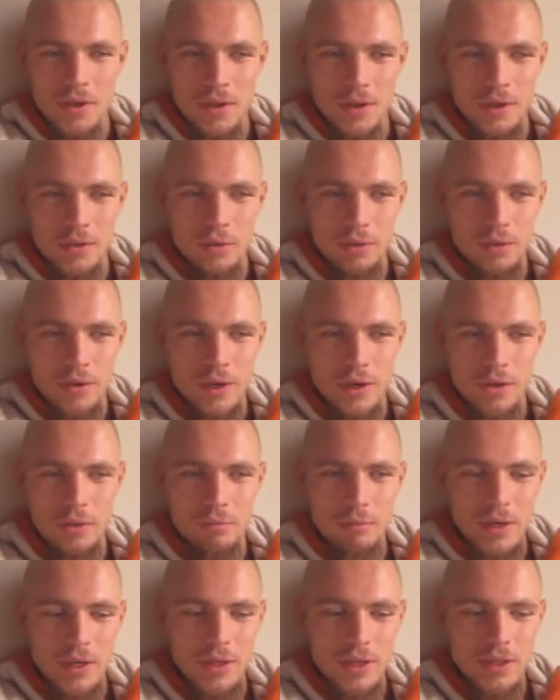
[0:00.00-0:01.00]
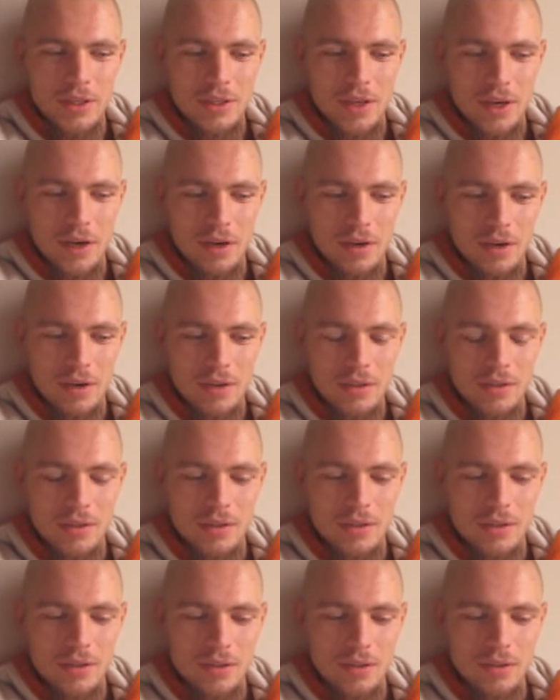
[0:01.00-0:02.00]
I took out my guitar and
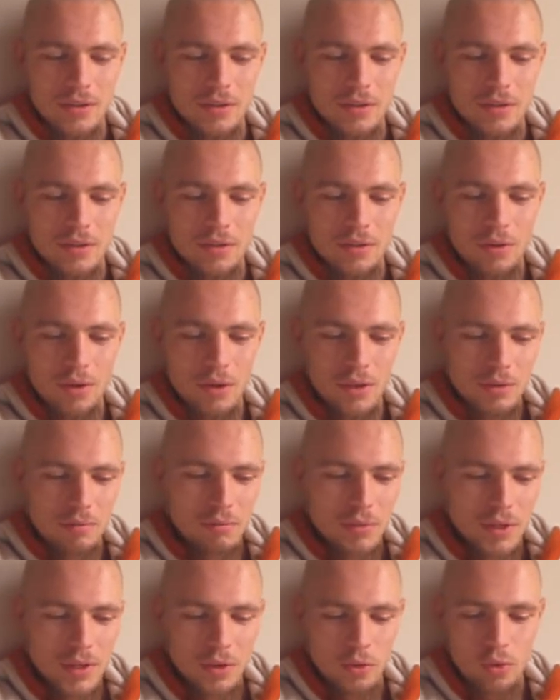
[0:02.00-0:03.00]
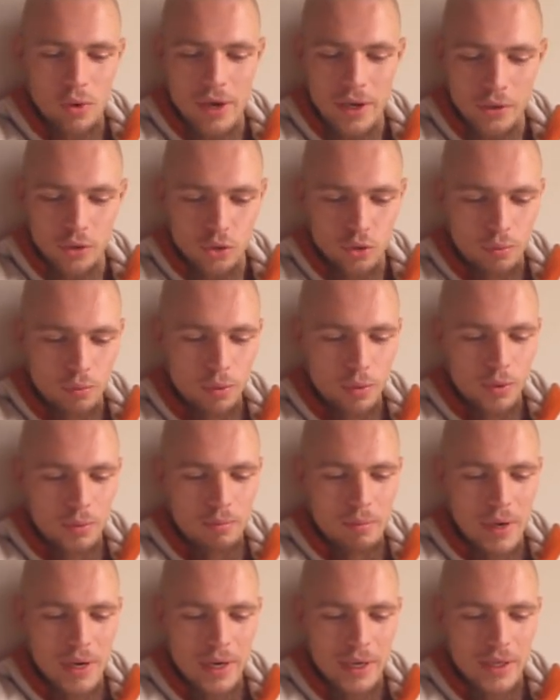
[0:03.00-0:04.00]
he taught me where to put
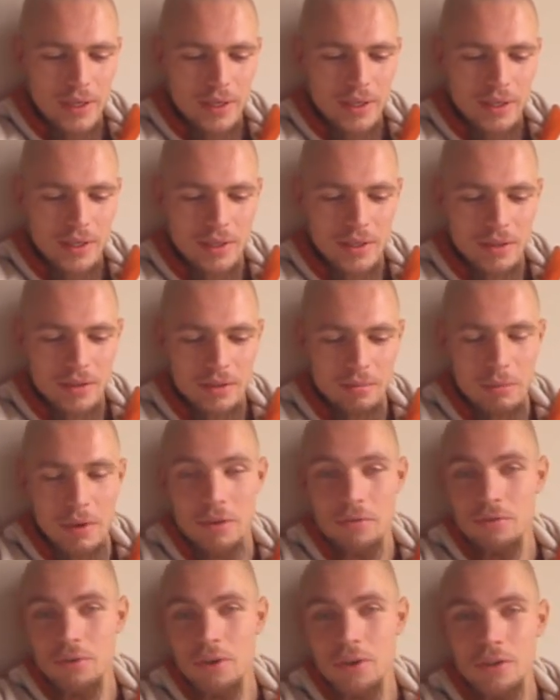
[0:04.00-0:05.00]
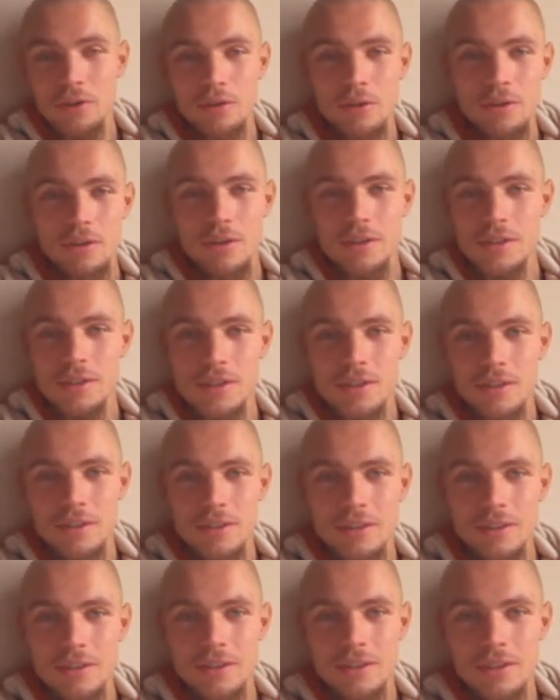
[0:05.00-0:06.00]
my fingers,
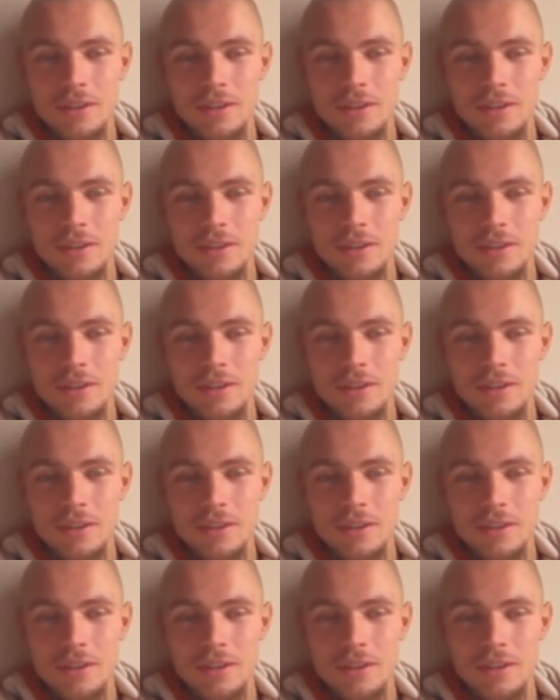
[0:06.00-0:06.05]
and